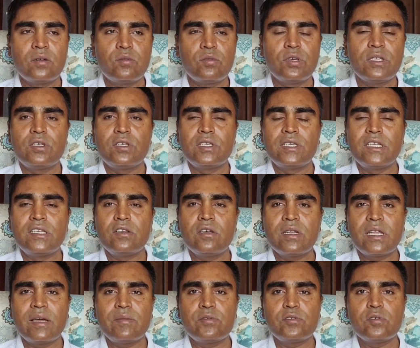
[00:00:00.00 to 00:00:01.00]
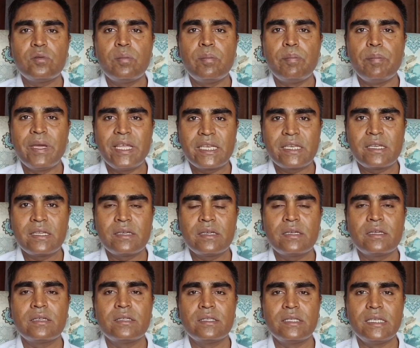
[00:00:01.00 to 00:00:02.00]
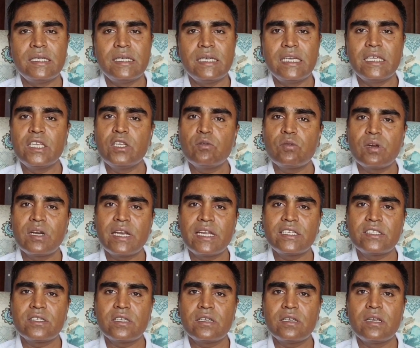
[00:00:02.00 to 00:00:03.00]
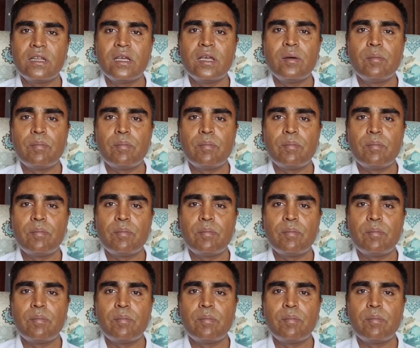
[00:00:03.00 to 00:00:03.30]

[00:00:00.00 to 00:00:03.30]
we need not have to meet the enucleation